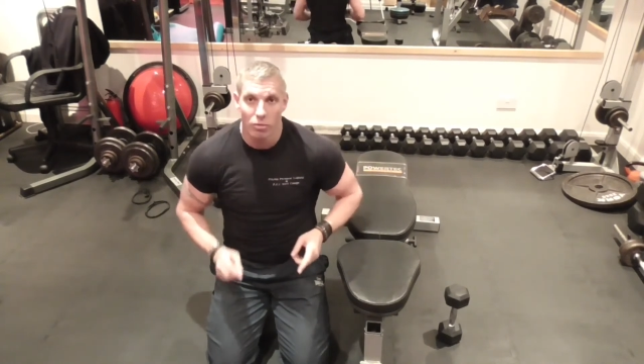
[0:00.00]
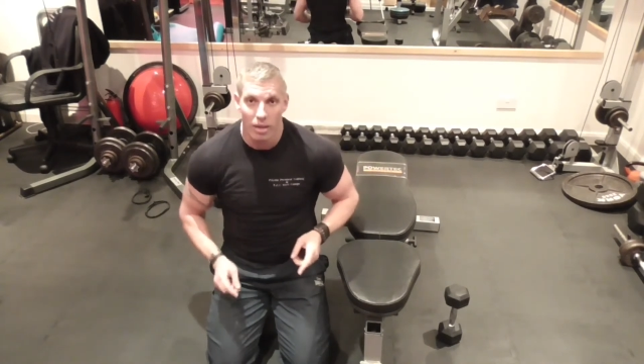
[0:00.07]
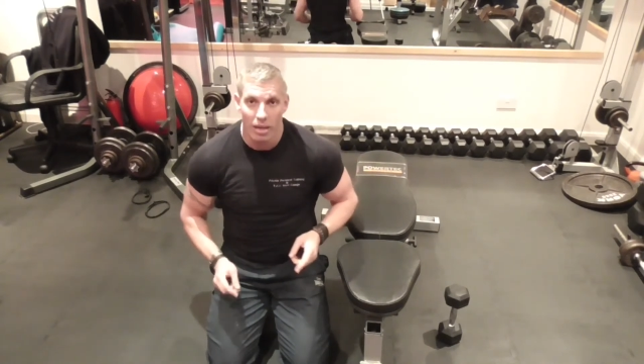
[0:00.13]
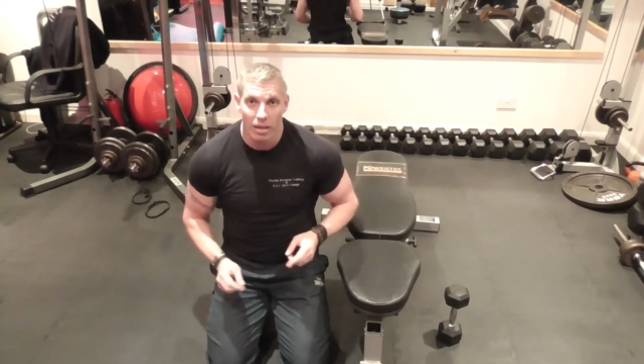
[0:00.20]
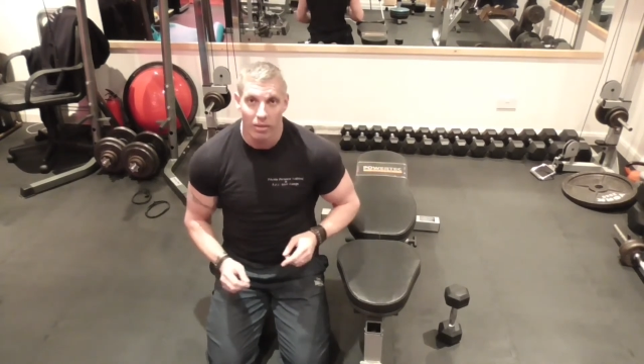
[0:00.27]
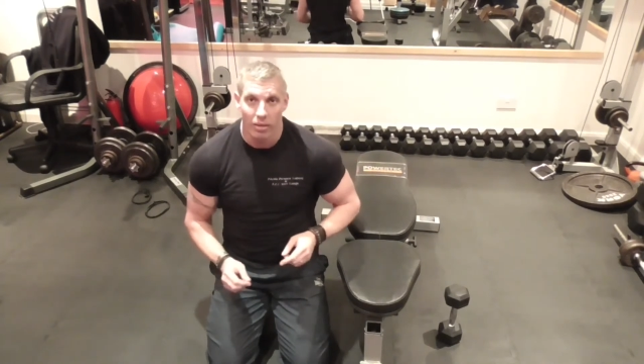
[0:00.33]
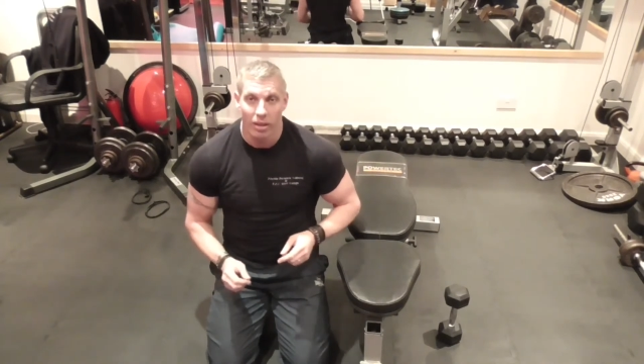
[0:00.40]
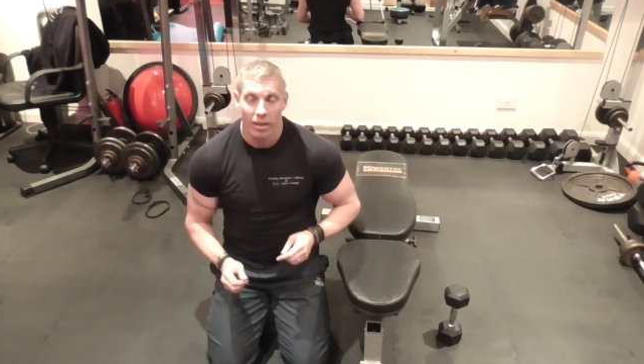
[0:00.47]

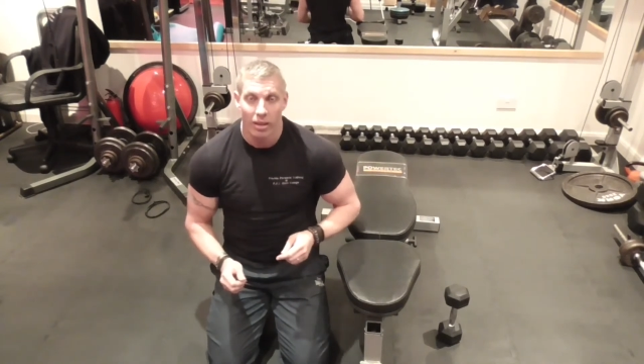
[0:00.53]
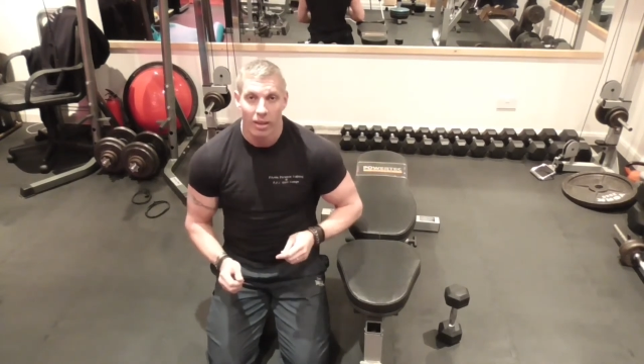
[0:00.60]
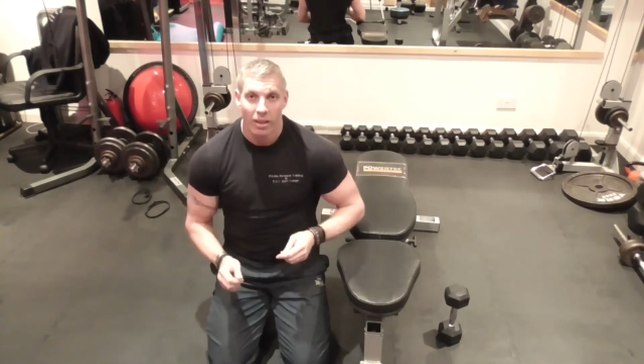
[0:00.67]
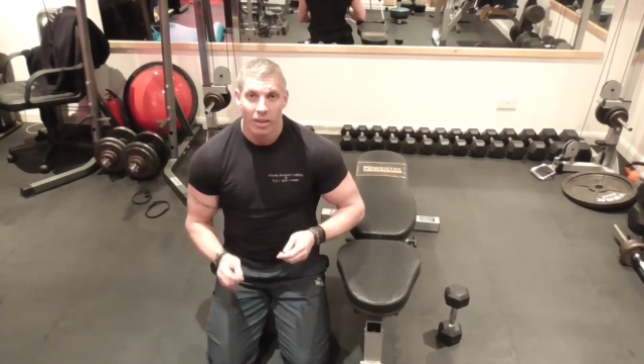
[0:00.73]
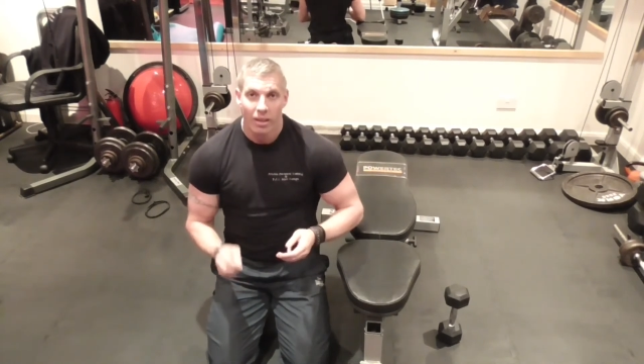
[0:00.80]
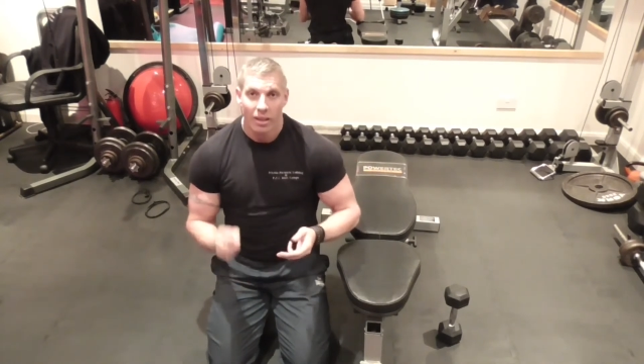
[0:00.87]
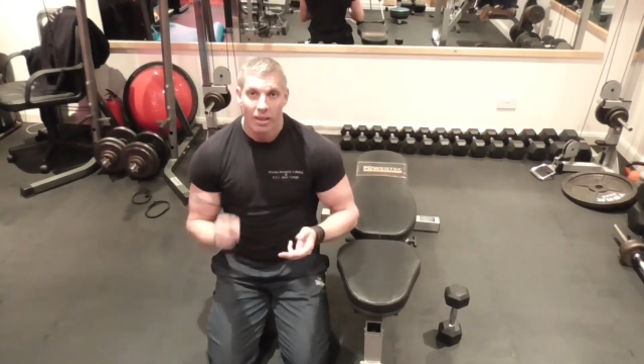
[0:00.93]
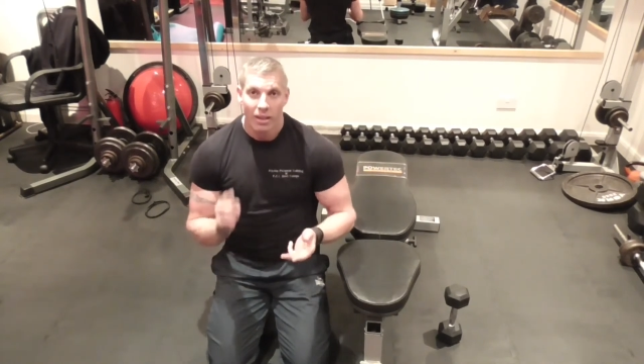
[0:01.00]
round.
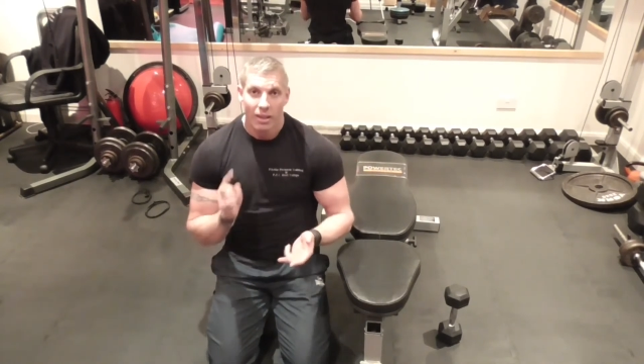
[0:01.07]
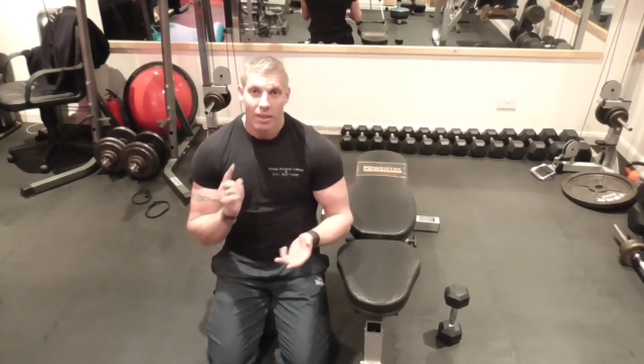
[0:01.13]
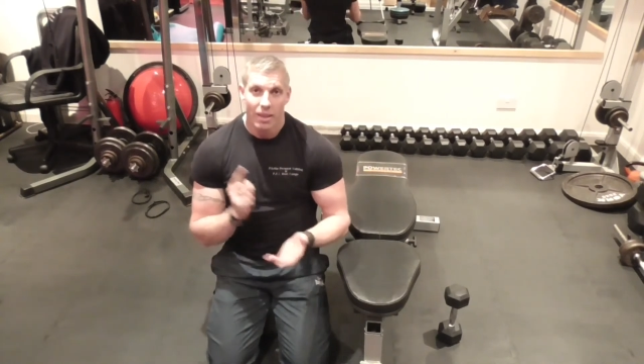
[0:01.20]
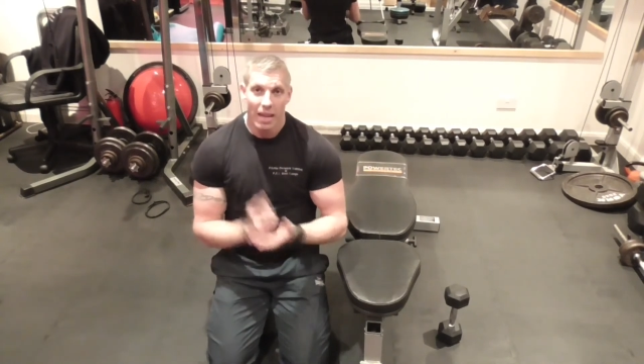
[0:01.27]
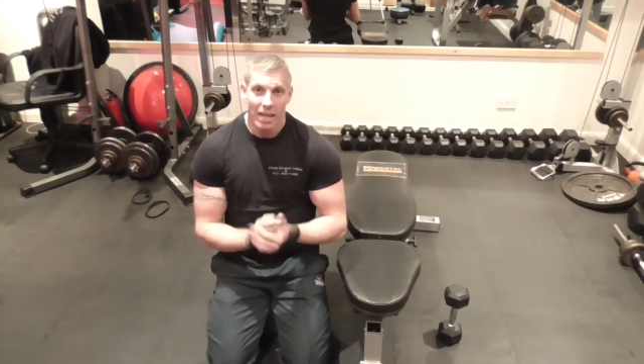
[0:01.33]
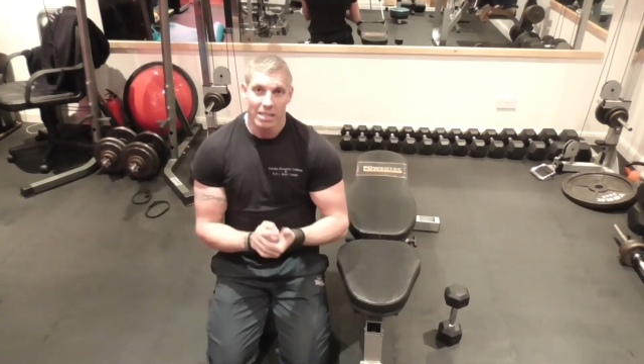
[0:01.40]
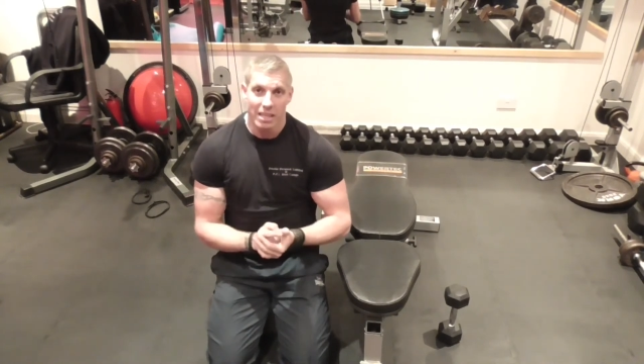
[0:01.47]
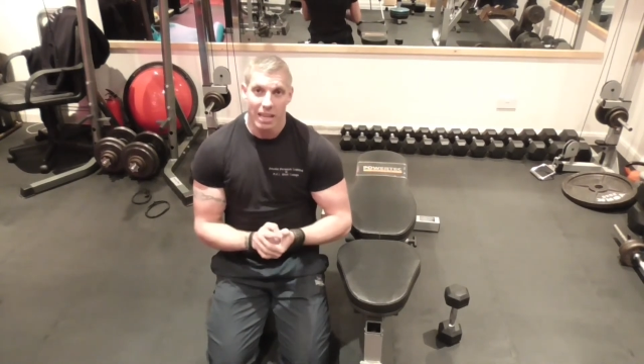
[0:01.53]

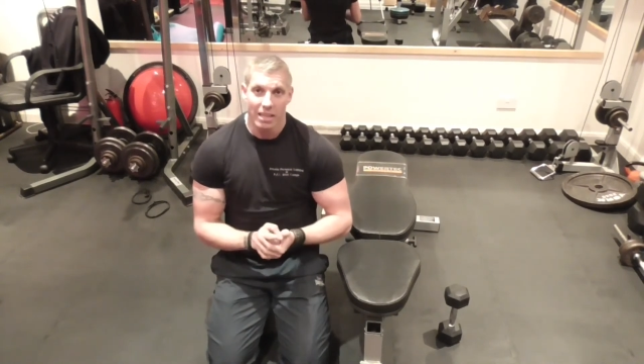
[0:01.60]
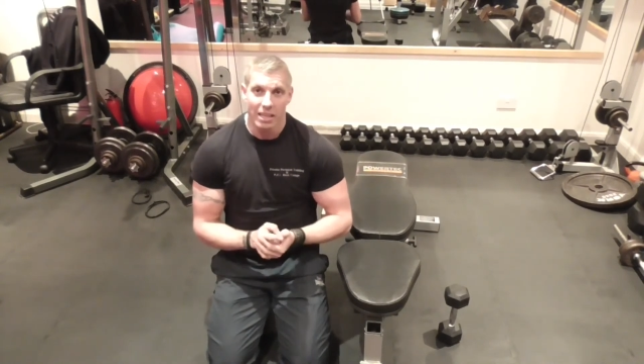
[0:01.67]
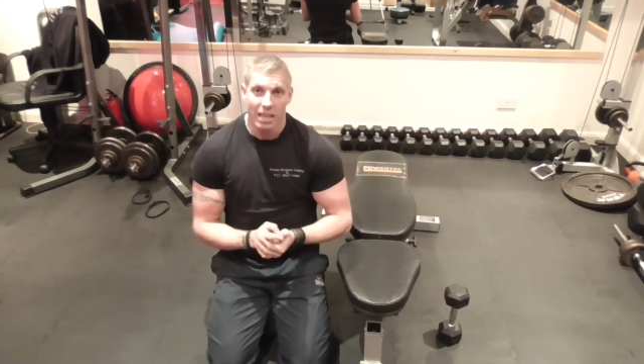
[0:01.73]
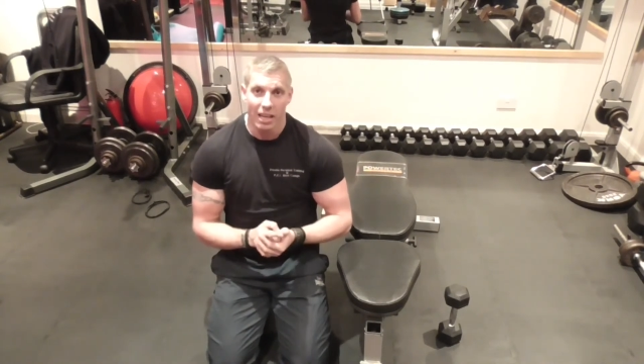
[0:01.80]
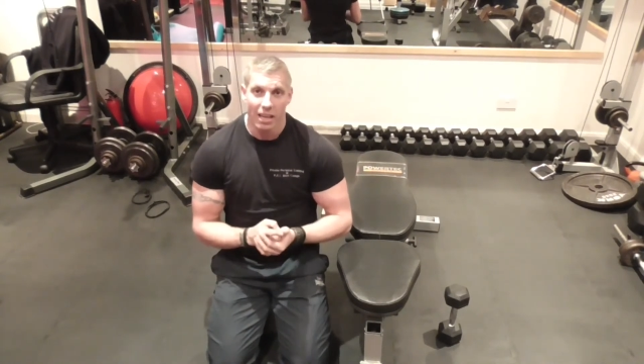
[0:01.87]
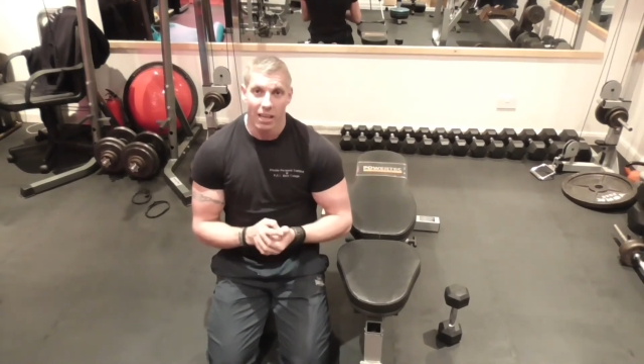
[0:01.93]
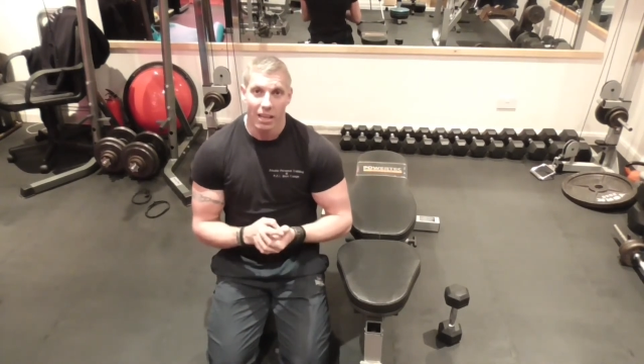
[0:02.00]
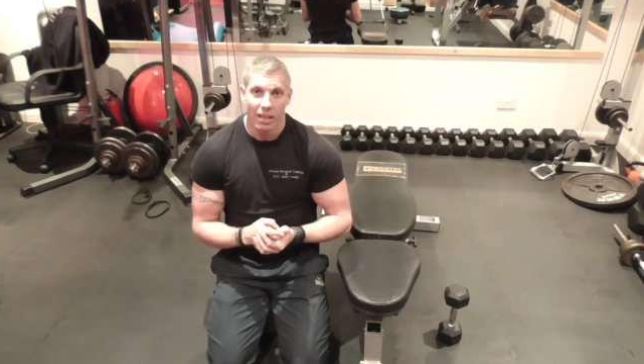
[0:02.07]
That's that
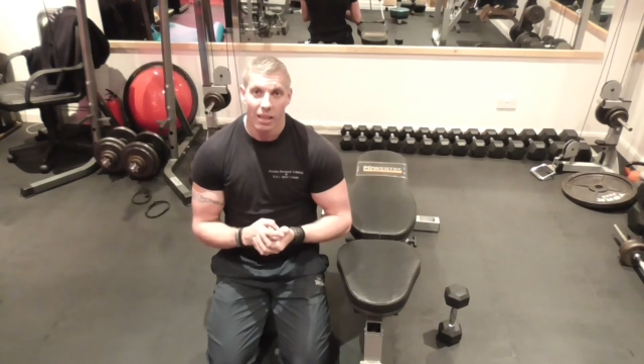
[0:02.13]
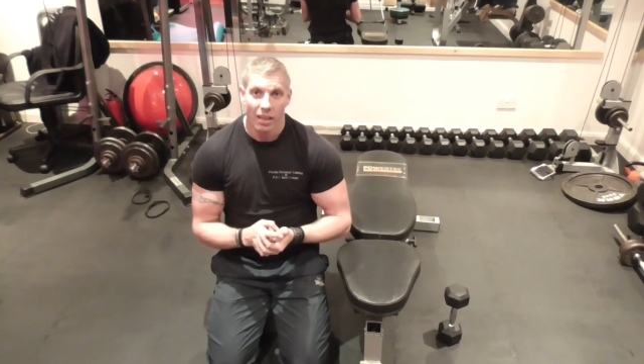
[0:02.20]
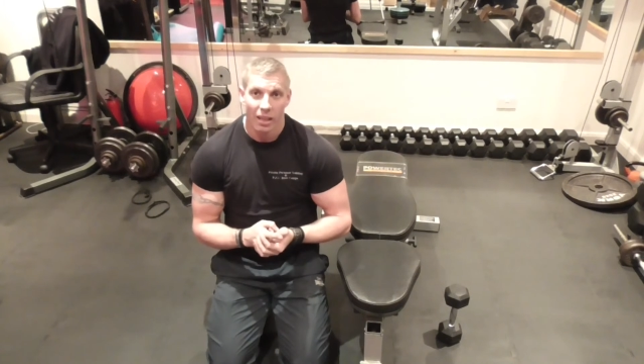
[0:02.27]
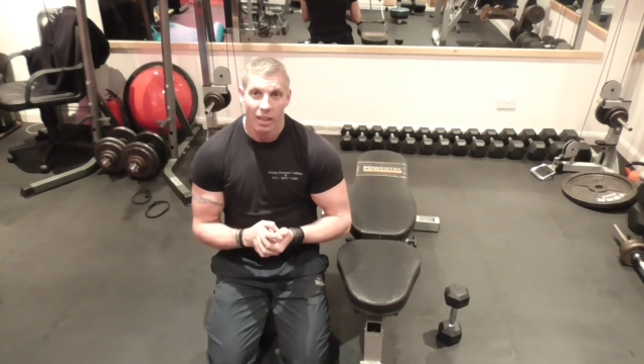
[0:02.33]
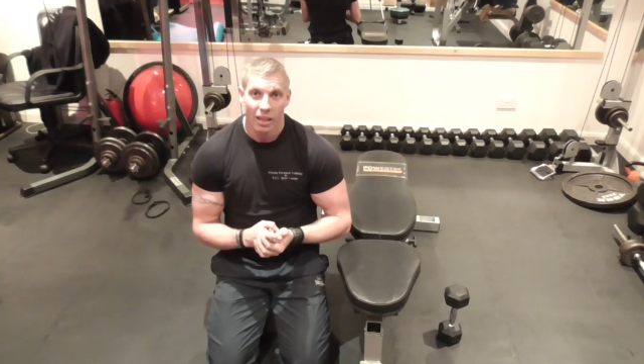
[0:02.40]
done.